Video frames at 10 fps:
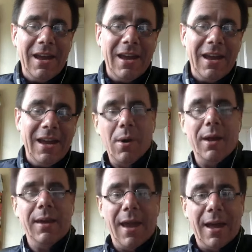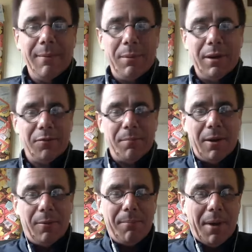do it quite yet because my
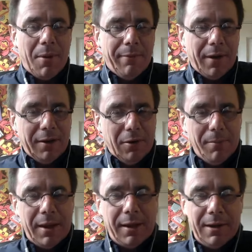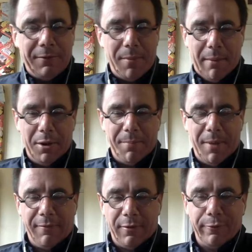wife and I don't make enough to be able to
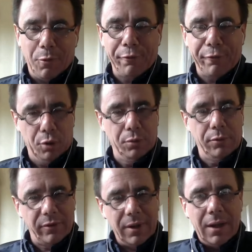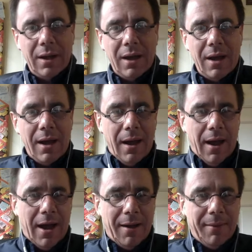pay for 4 phones,
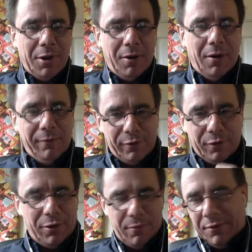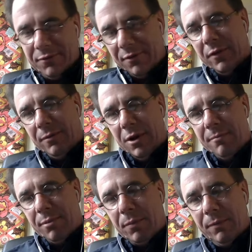for the rest of
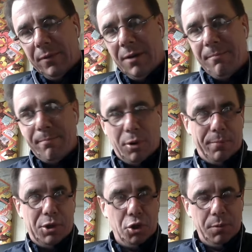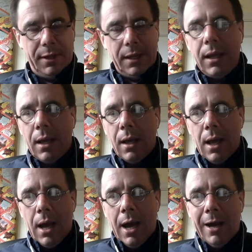in perpetuity.
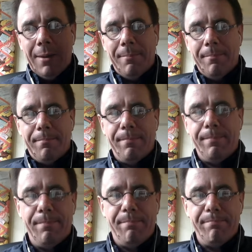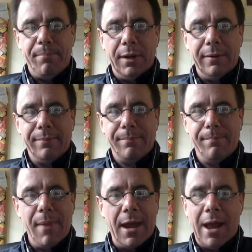But
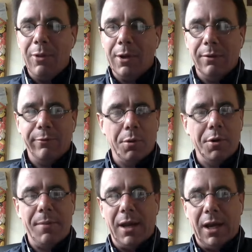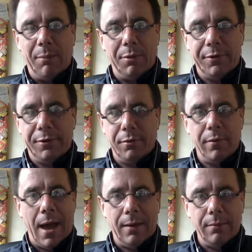man, I'm looking forward to being able to do that.